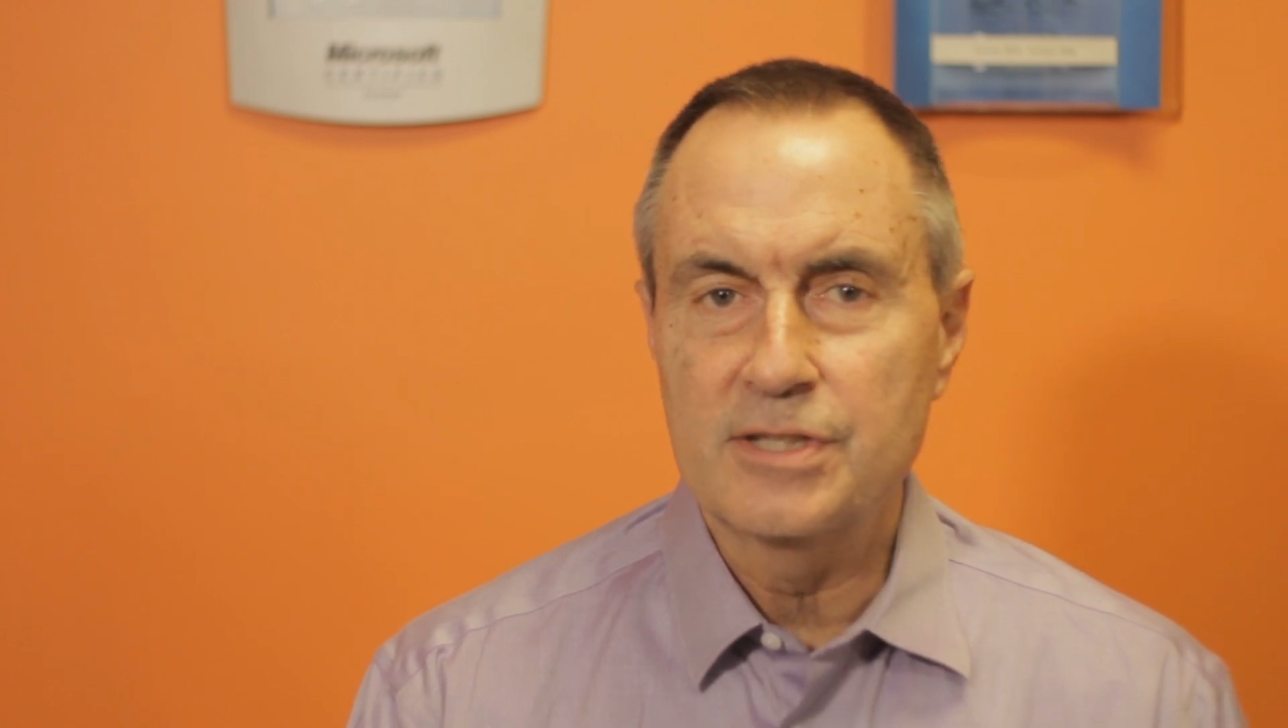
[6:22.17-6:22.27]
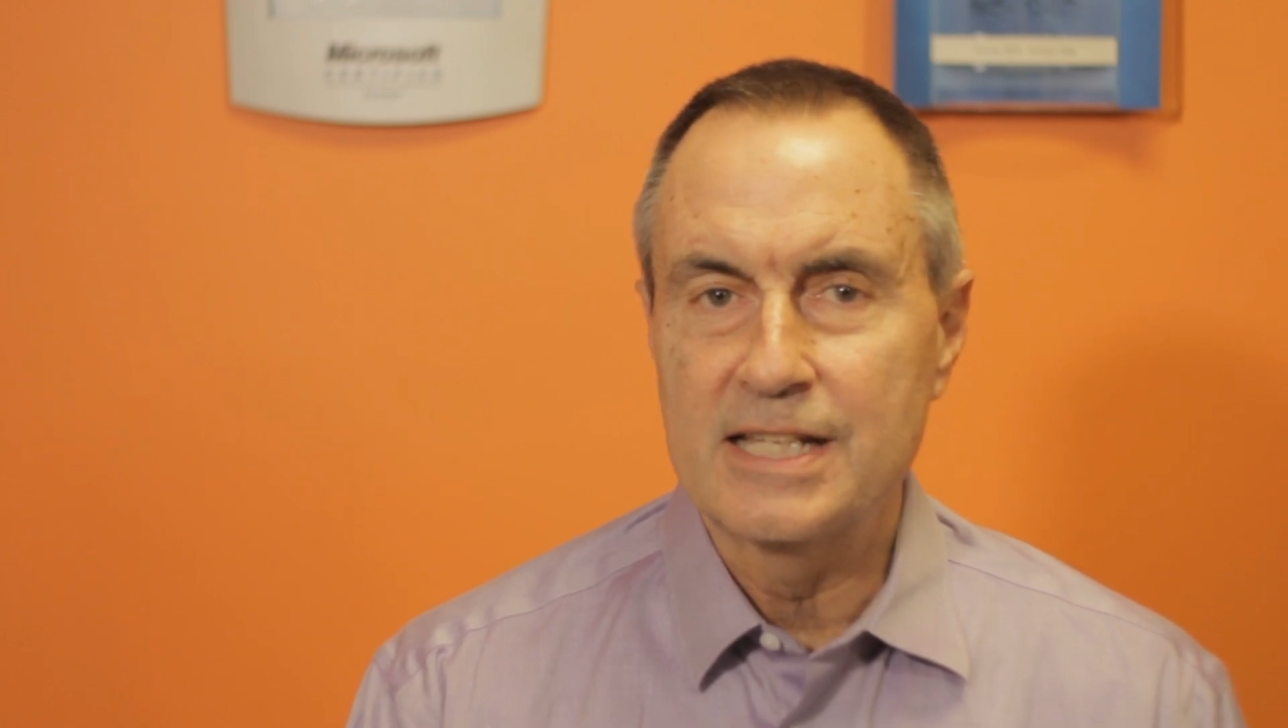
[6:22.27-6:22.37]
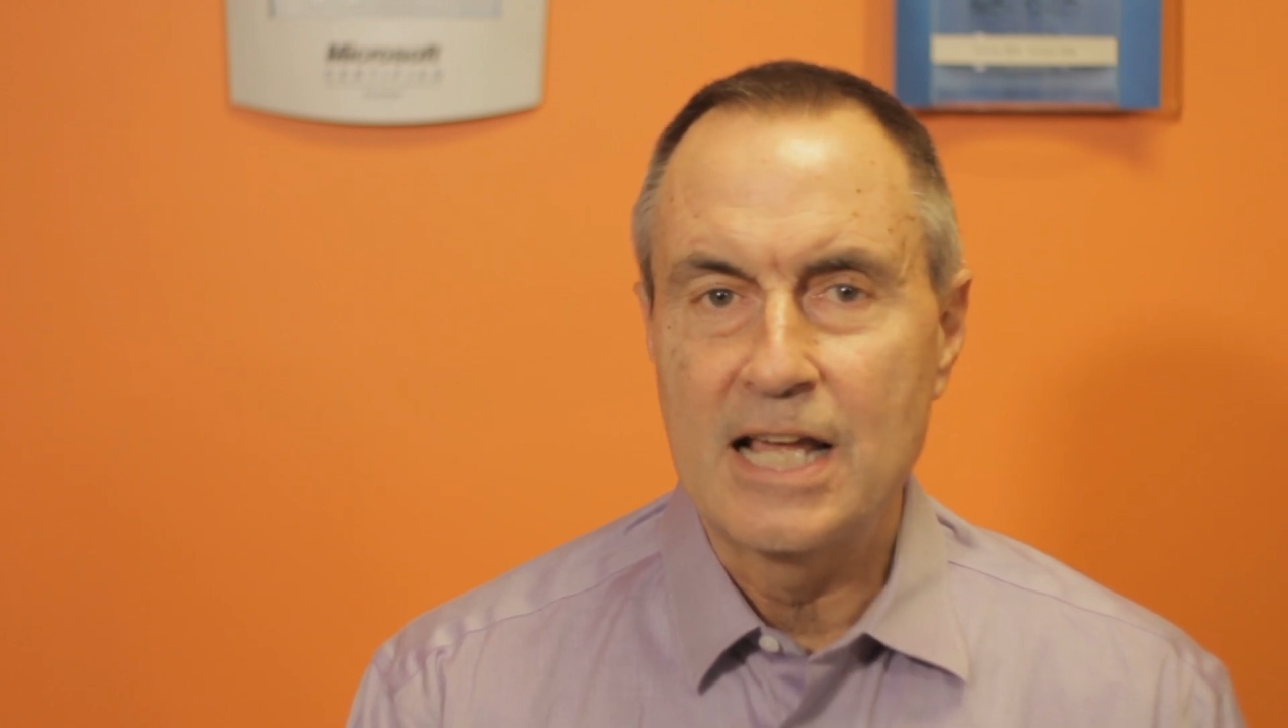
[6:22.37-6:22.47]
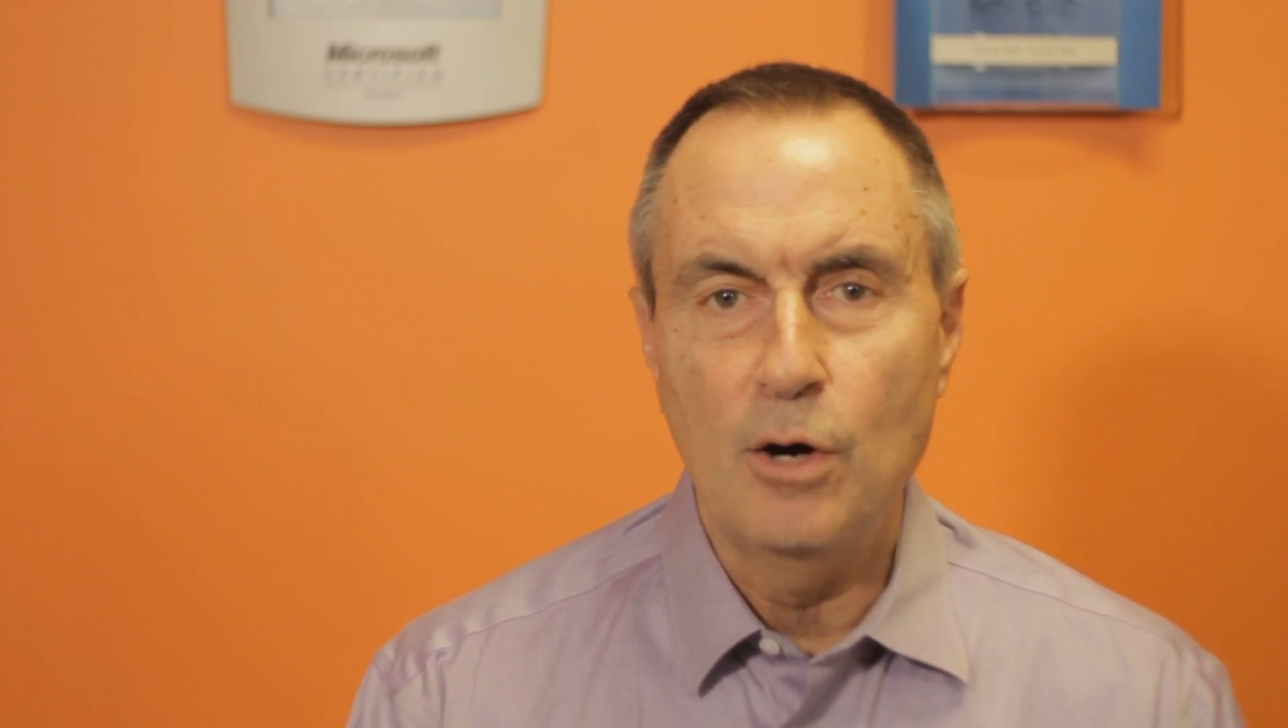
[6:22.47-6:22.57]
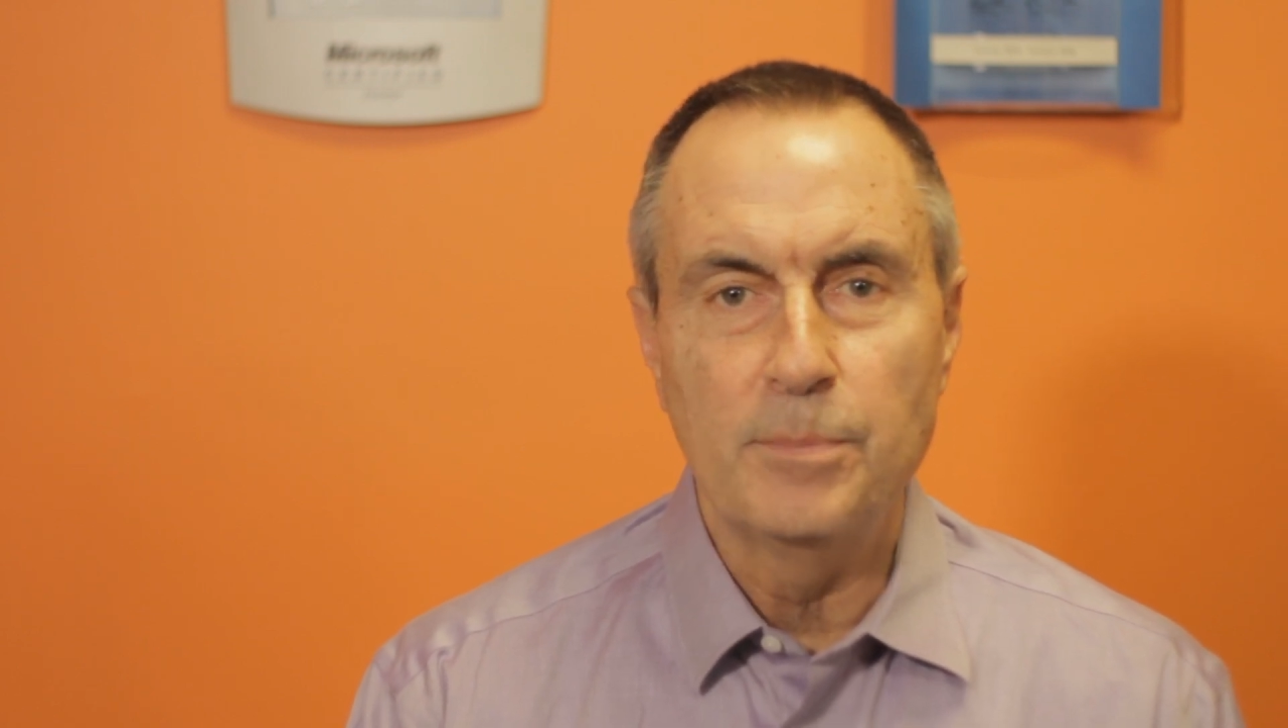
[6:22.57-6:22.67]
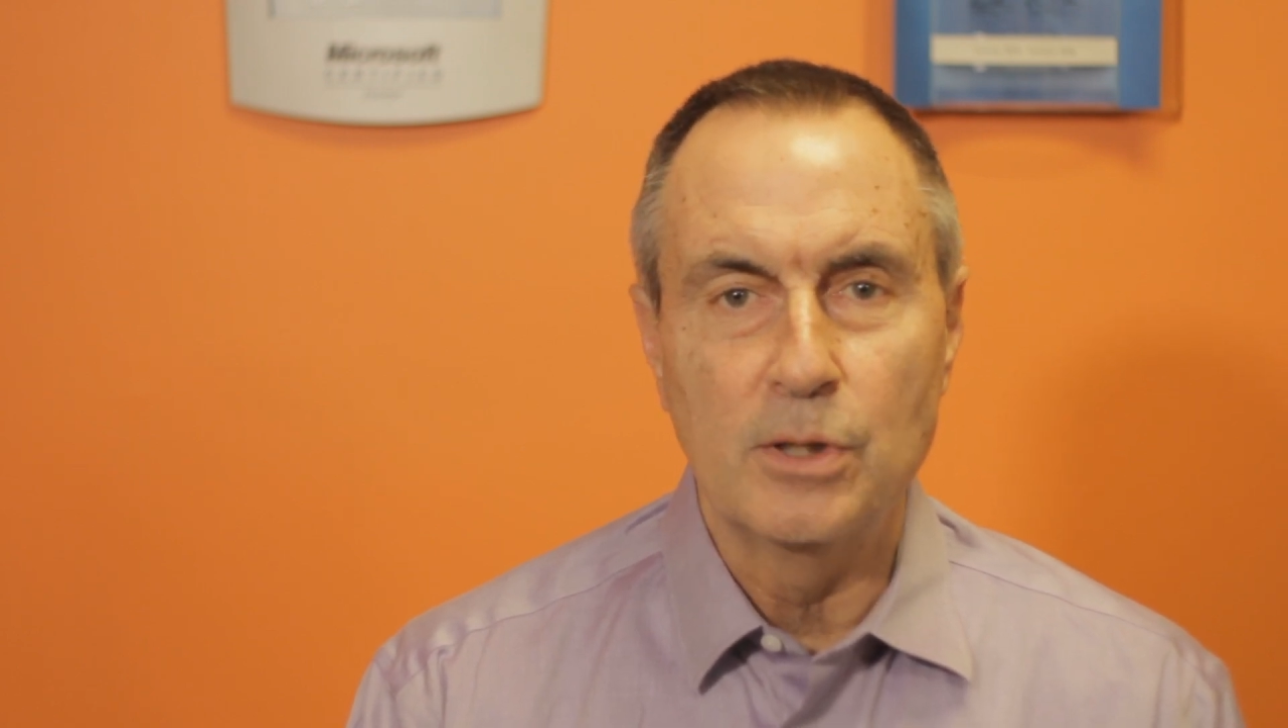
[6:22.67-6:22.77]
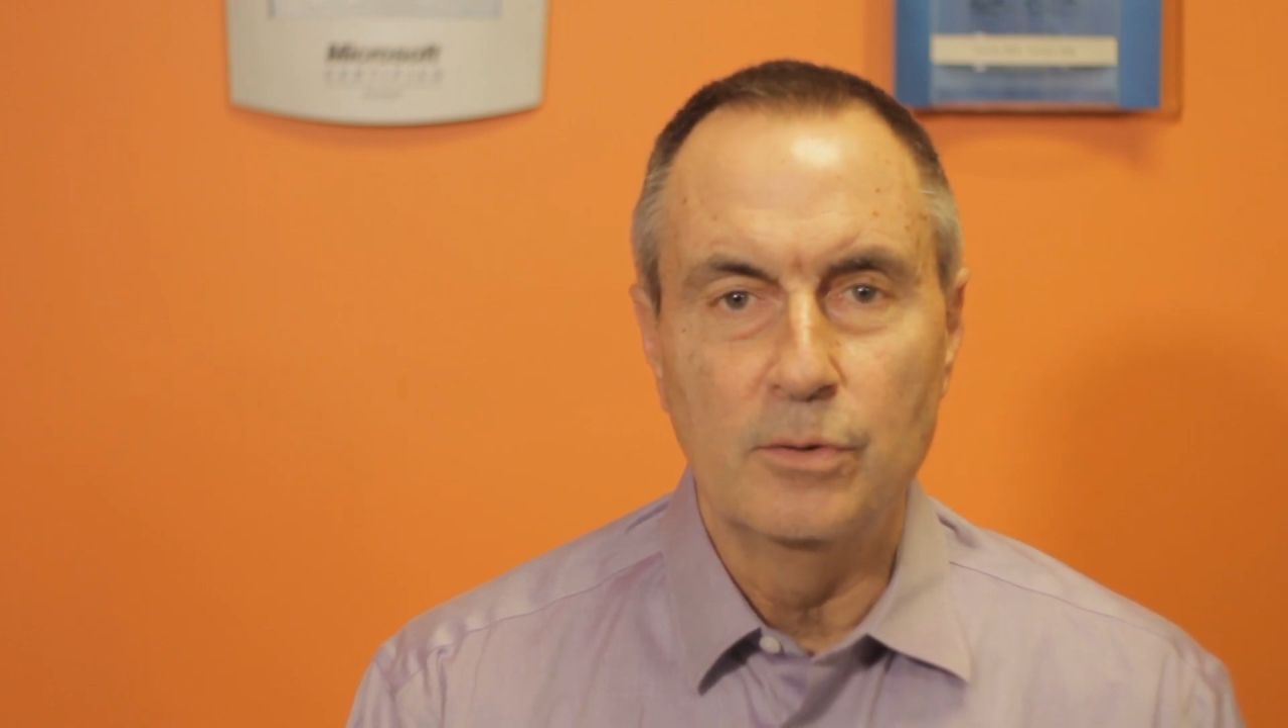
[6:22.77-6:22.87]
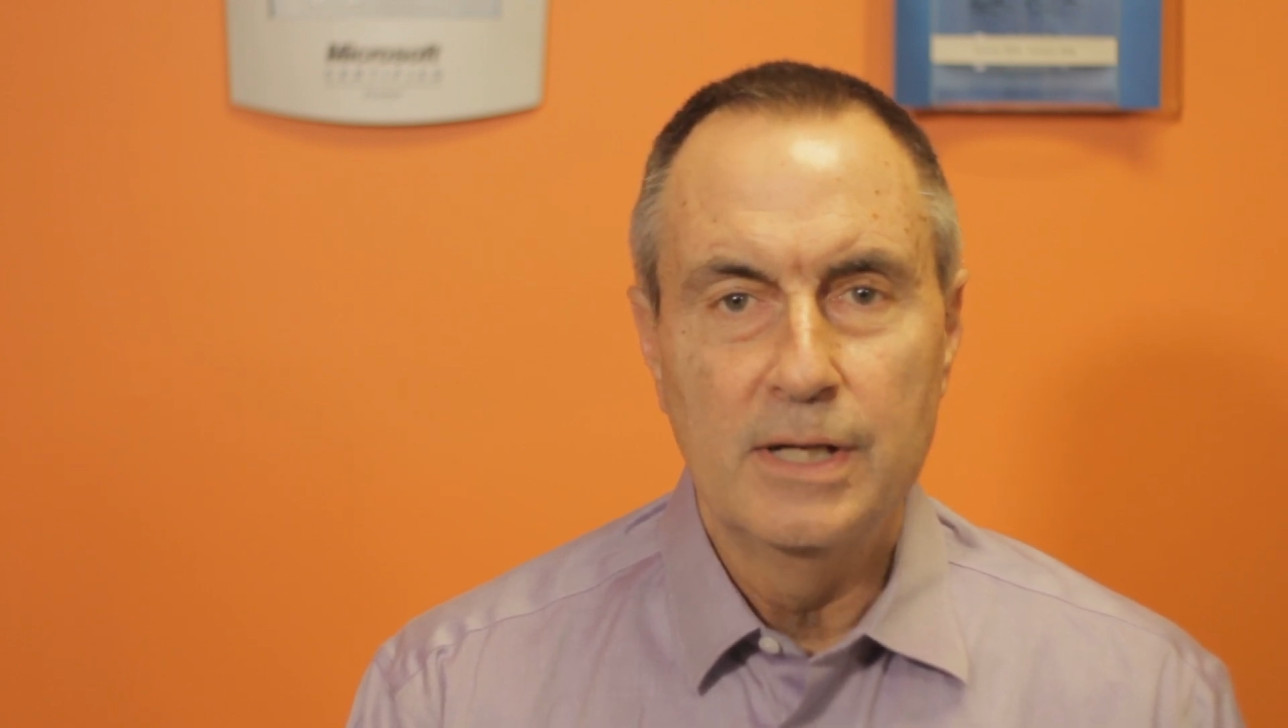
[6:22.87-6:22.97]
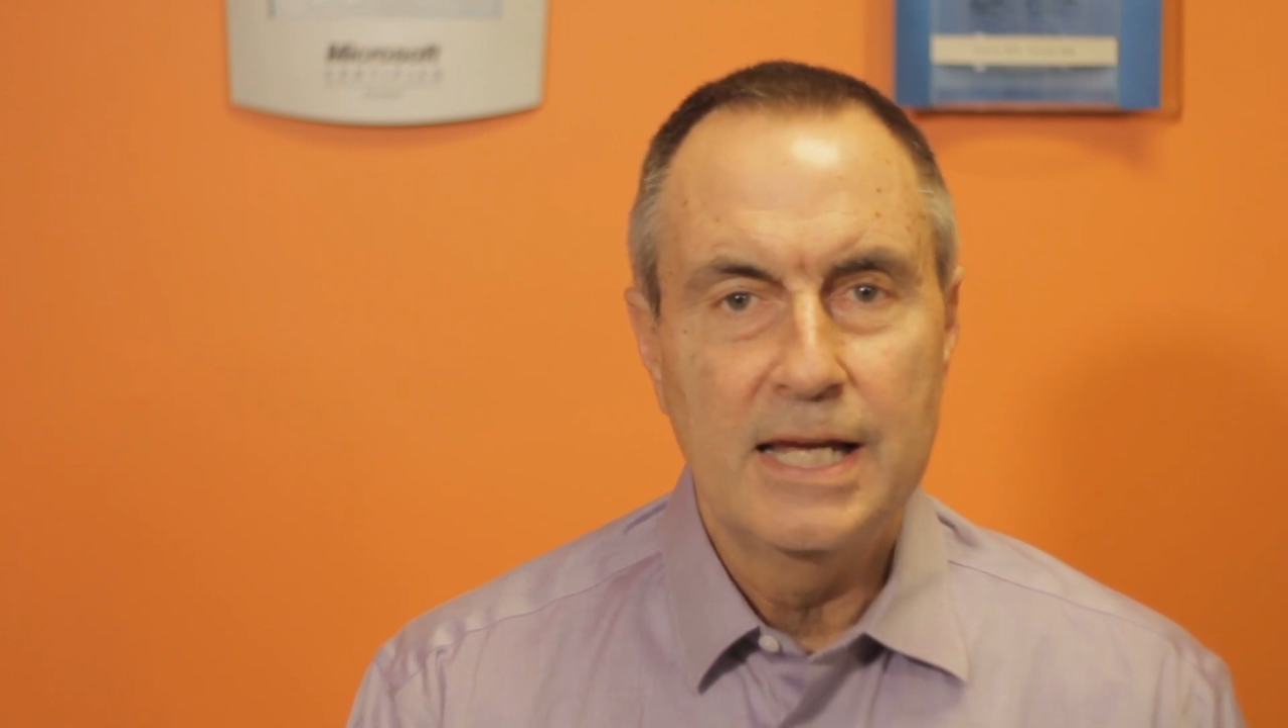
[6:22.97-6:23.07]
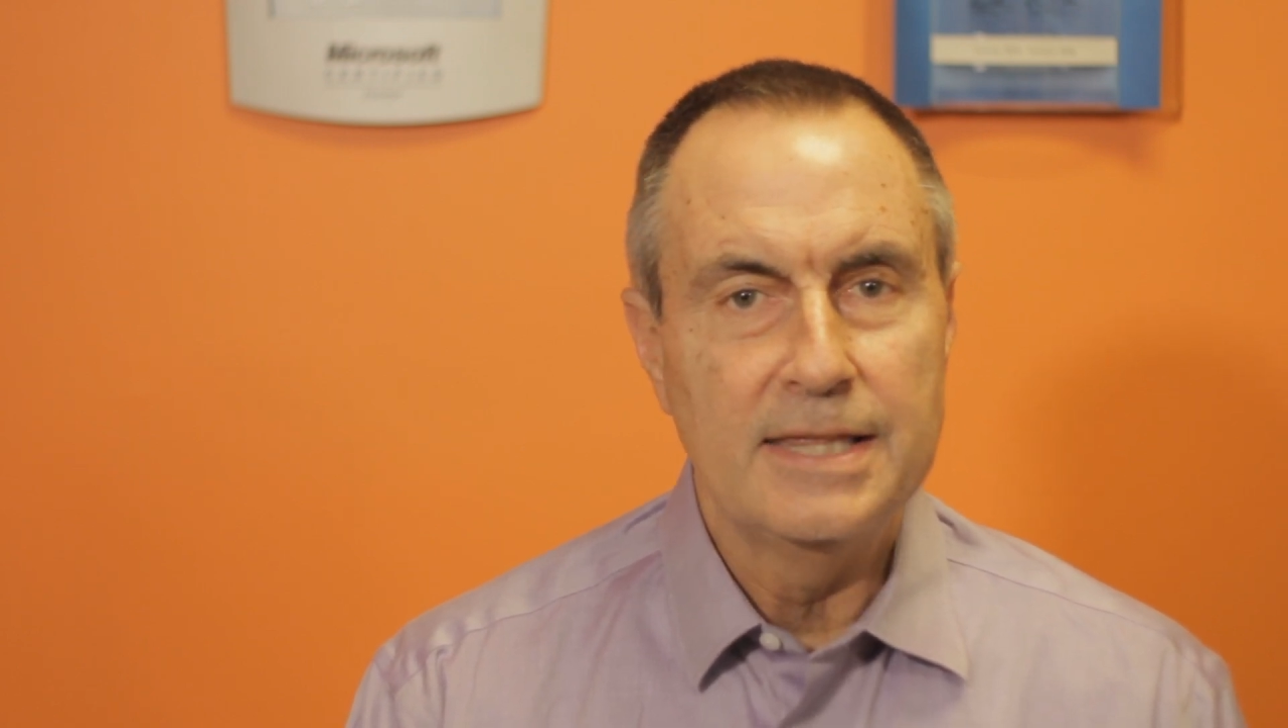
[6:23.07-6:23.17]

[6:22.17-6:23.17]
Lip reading: can help you